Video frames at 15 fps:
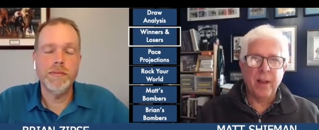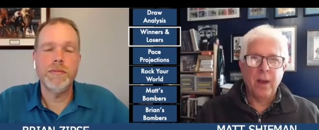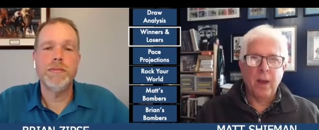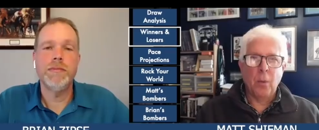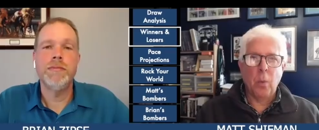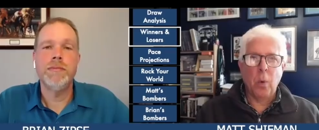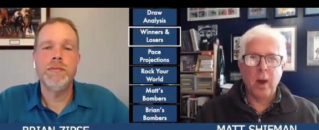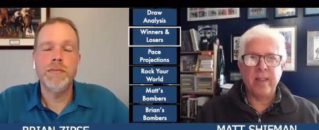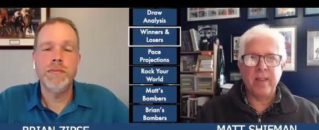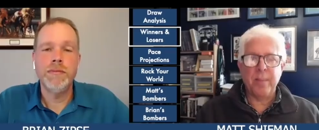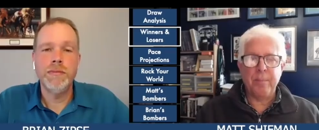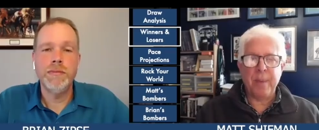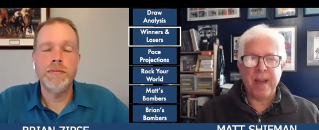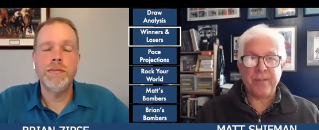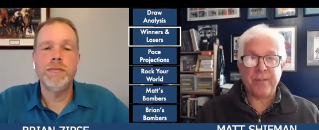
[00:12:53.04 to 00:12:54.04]
Speaker 1: one of the
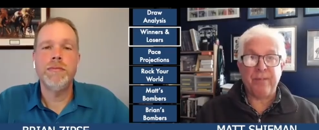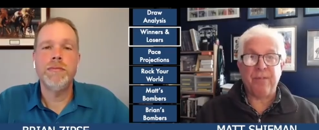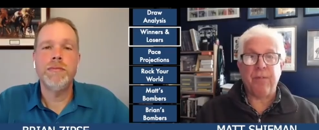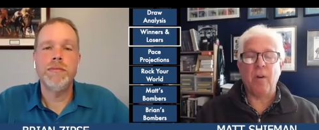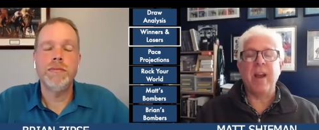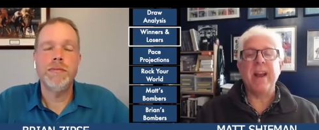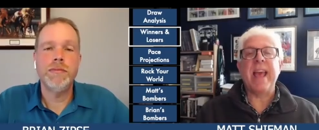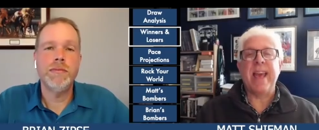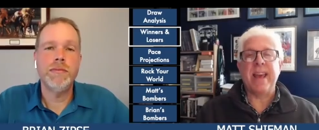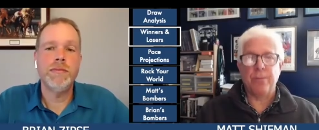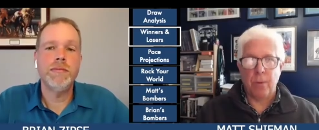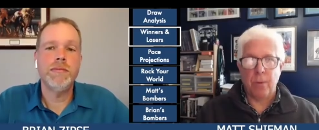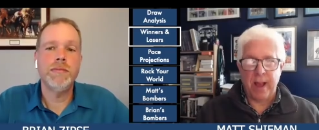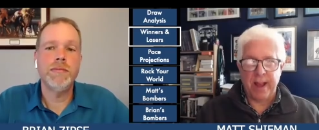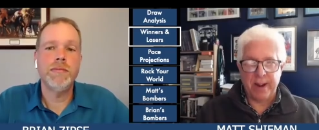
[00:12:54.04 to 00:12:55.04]
best front end
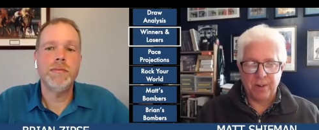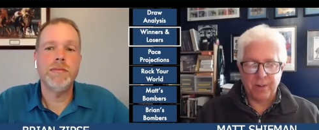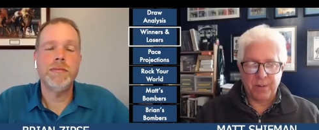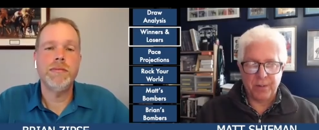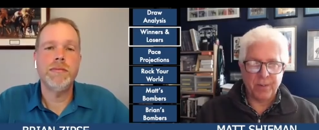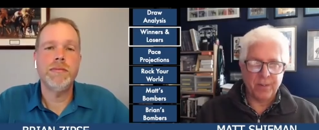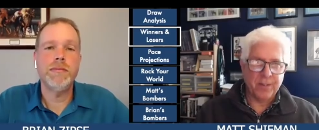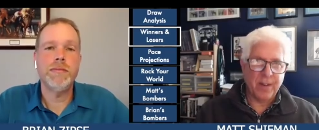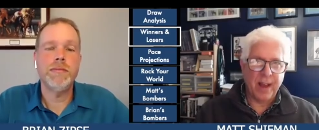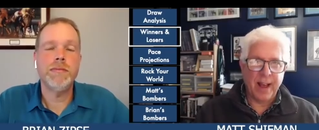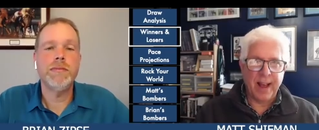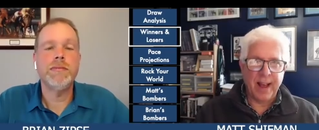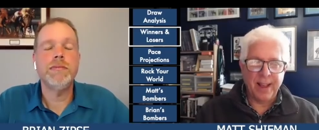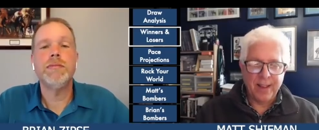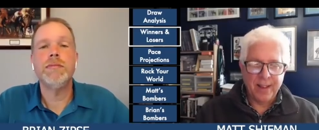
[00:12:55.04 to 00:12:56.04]
runners
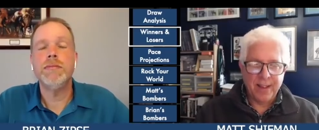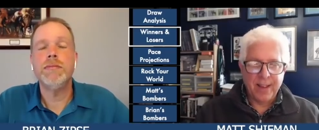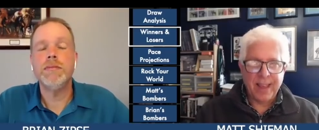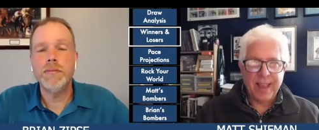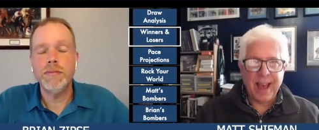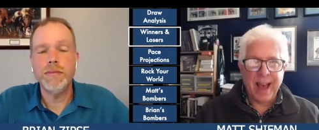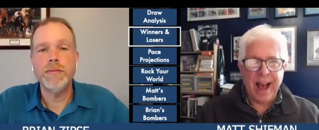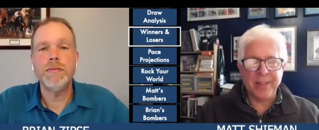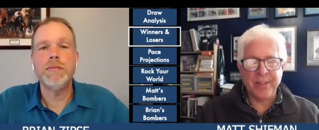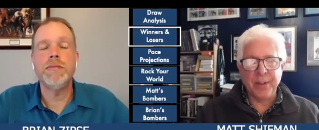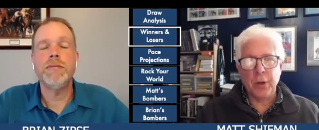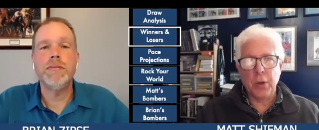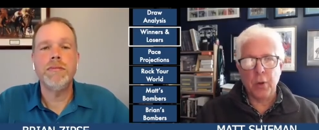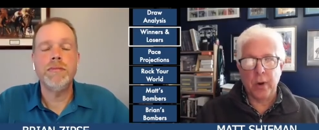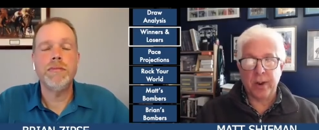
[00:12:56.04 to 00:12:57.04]
uh, on the
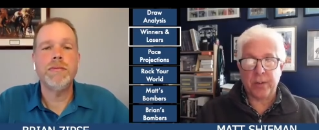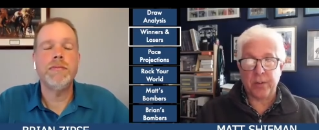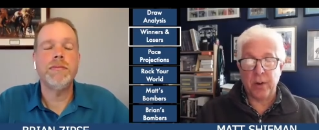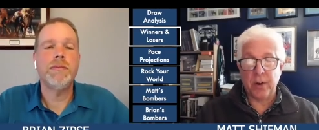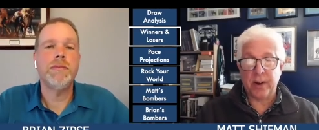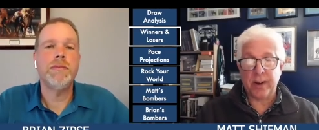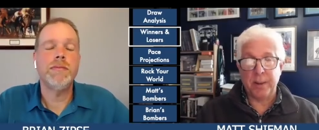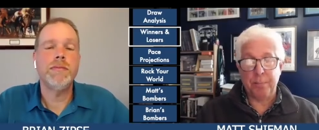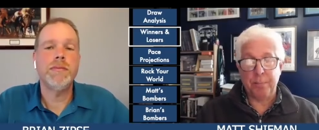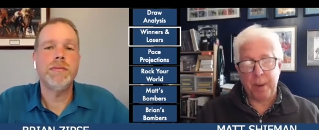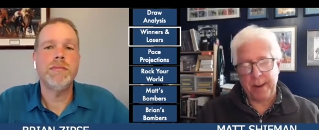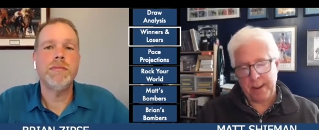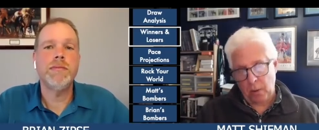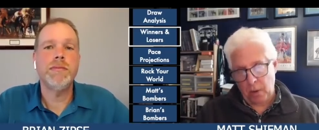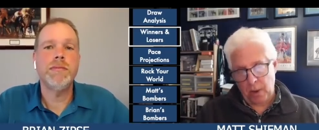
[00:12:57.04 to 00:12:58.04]
New York circuit, but
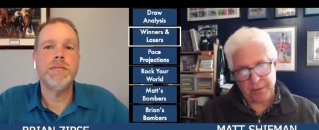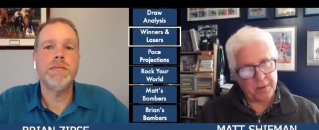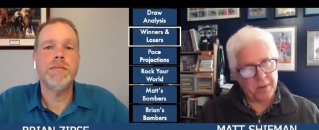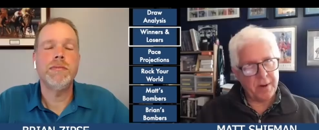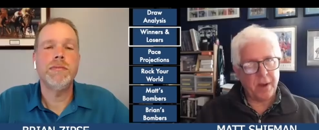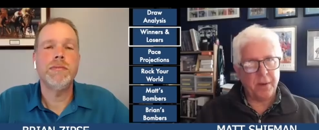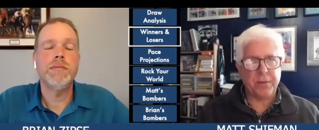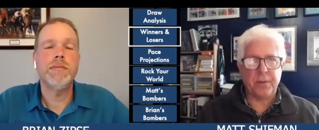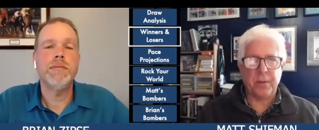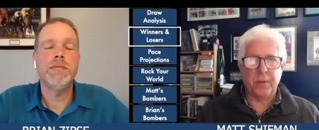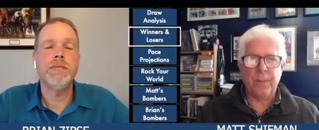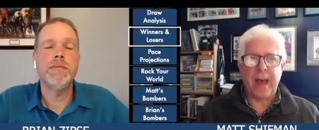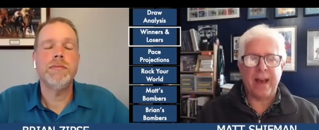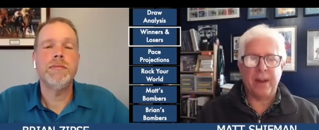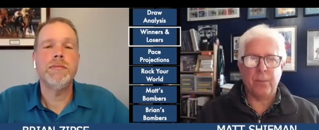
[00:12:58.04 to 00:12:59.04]
also knows to,
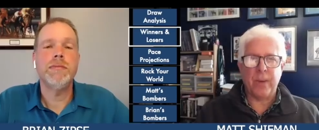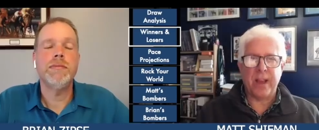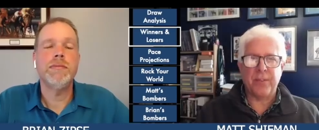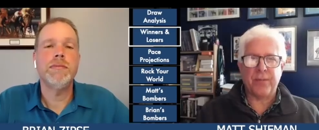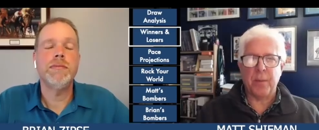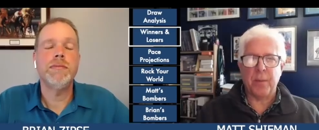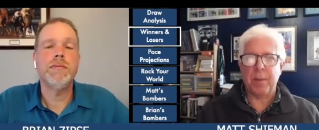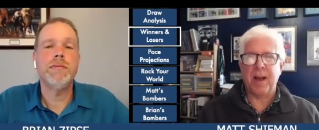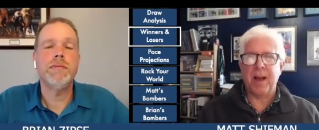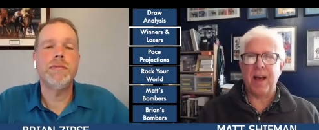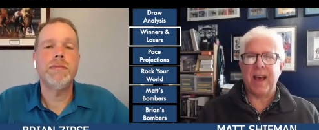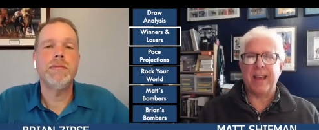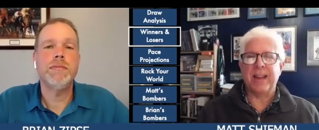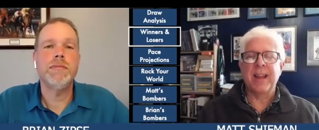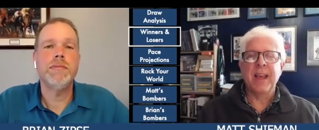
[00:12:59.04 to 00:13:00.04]
how to race from
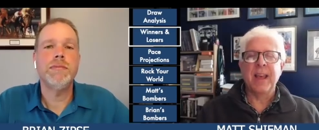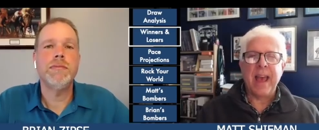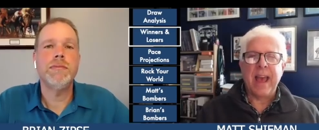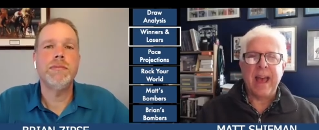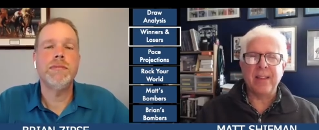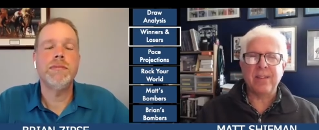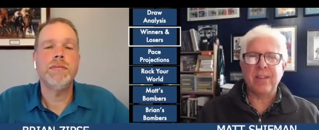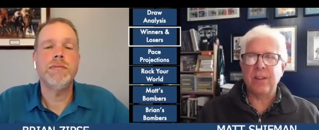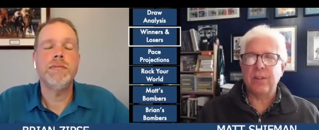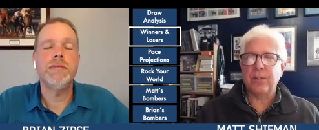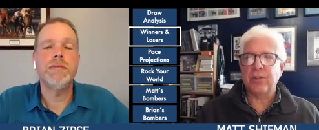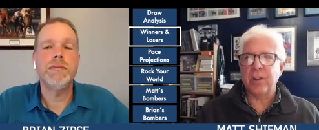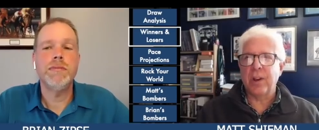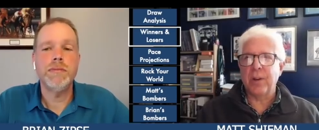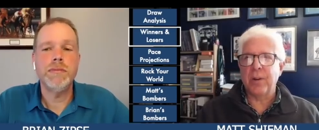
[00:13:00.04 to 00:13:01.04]
behind, as he
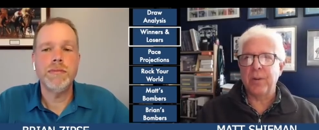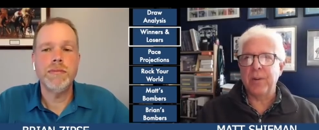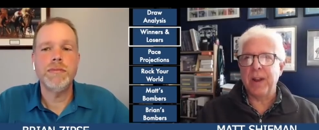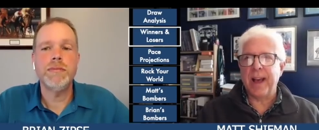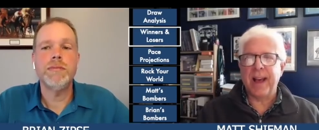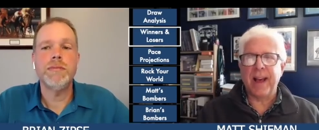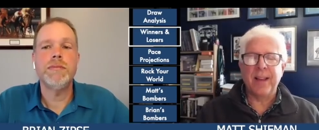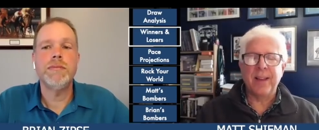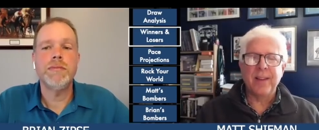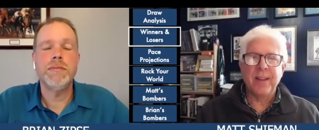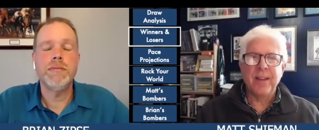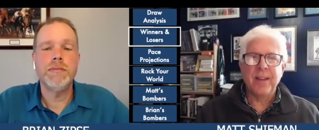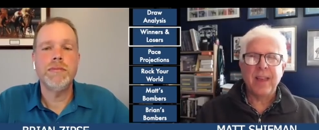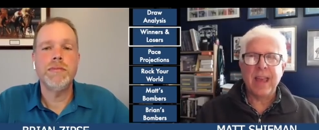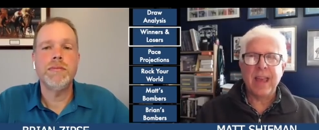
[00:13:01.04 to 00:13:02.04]
showed uh,
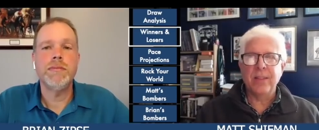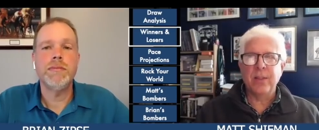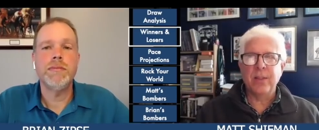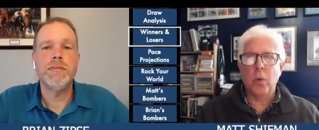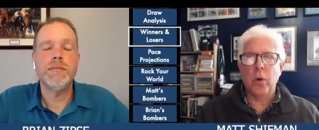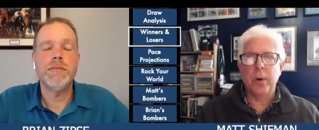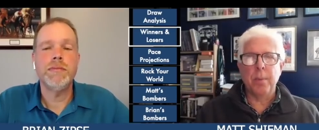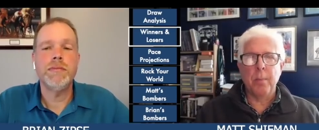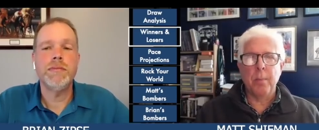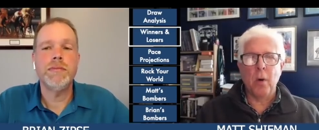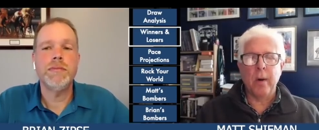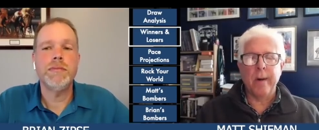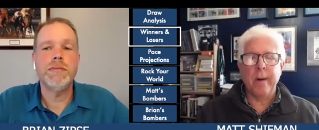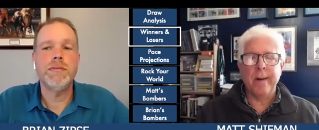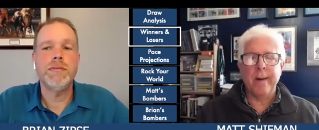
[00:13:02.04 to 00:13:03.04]
in the Wood
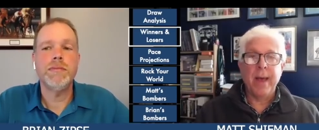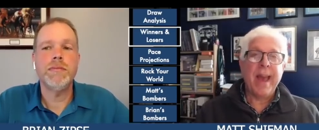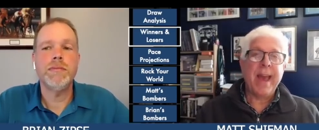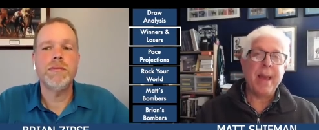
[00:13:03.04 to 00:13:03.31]
Memorial. Hey,